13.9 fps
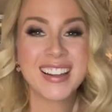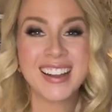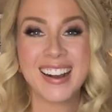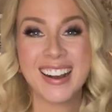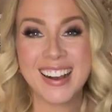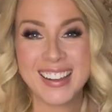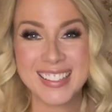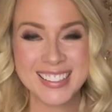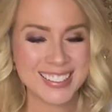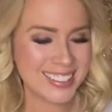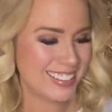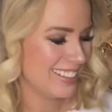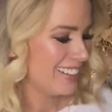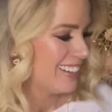got
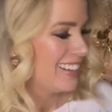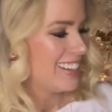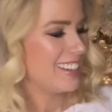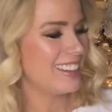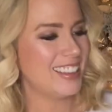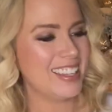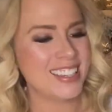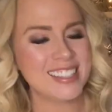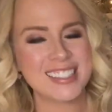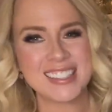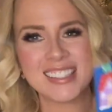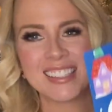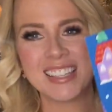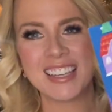
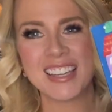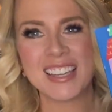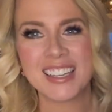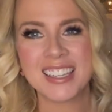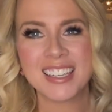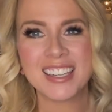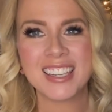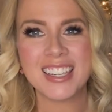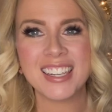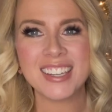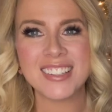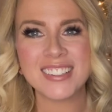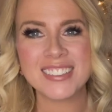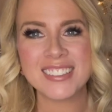this
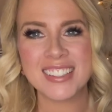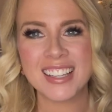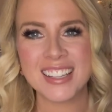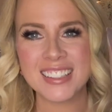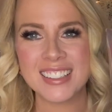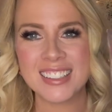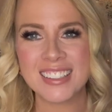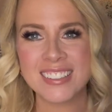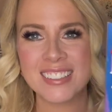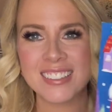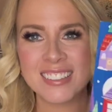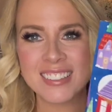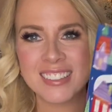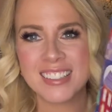cute
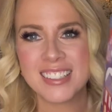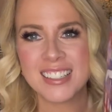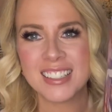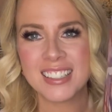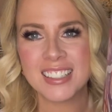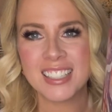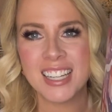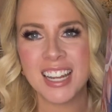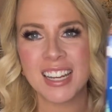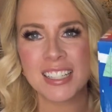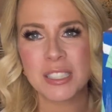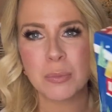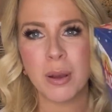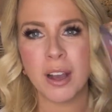little
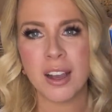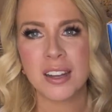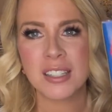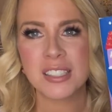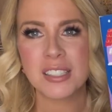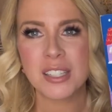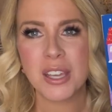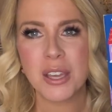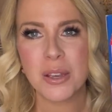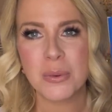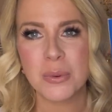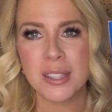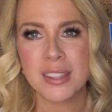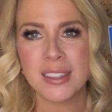Kleenex box
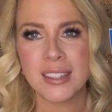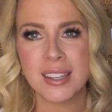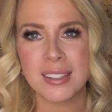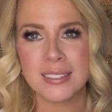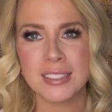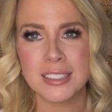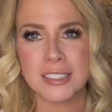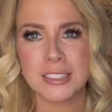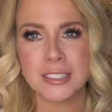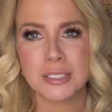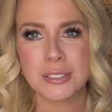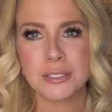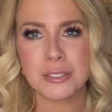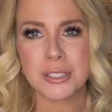with a little
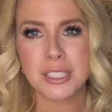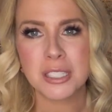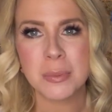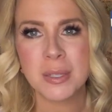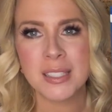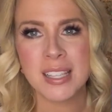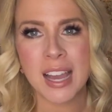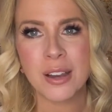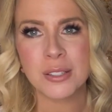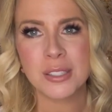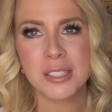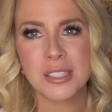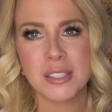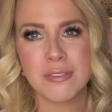Christmas
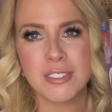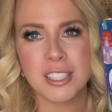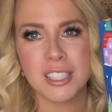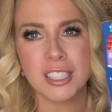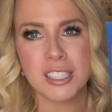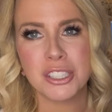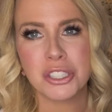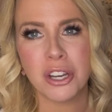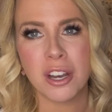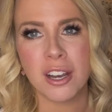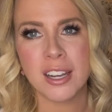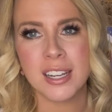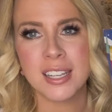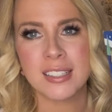house village
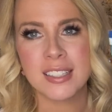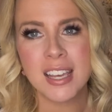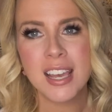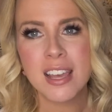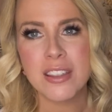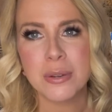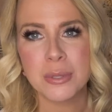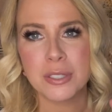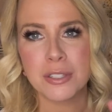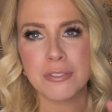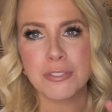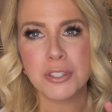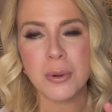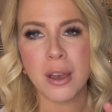on it. There was a
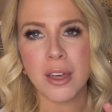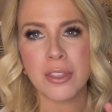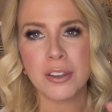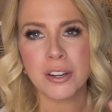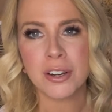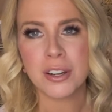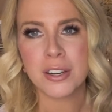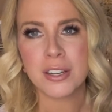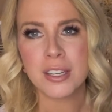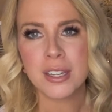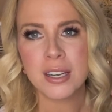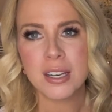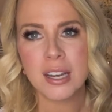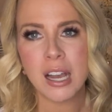few other
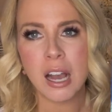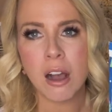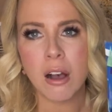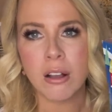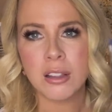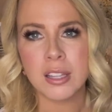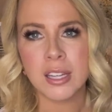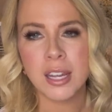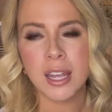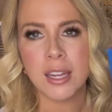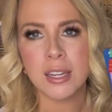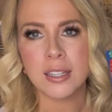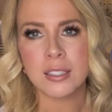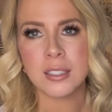
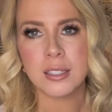holiday